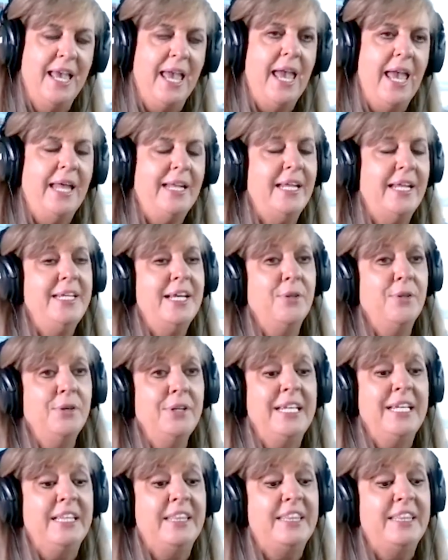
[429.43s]
And another mm-hmm.
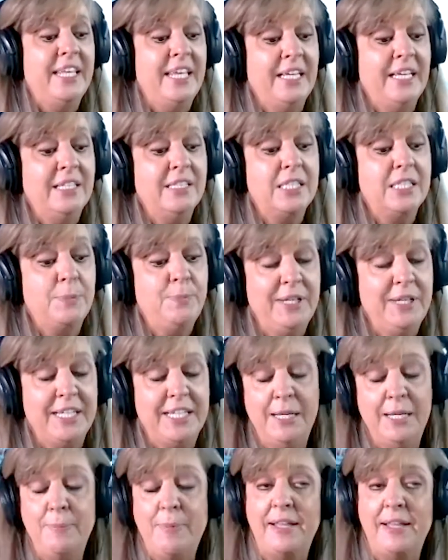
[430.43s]
neat thing,
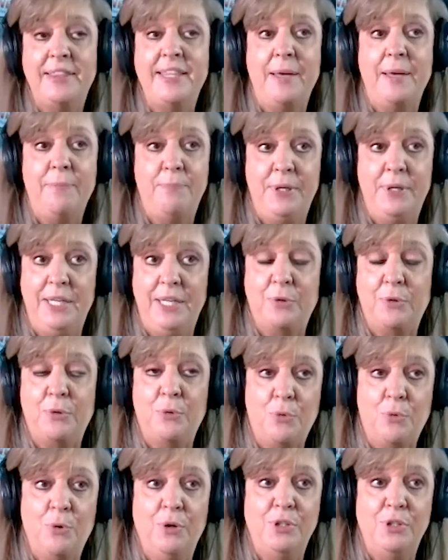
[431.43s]
speaking about that pink or
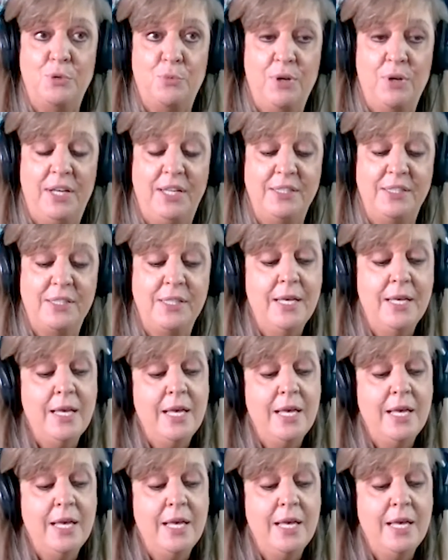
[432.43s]
orange range.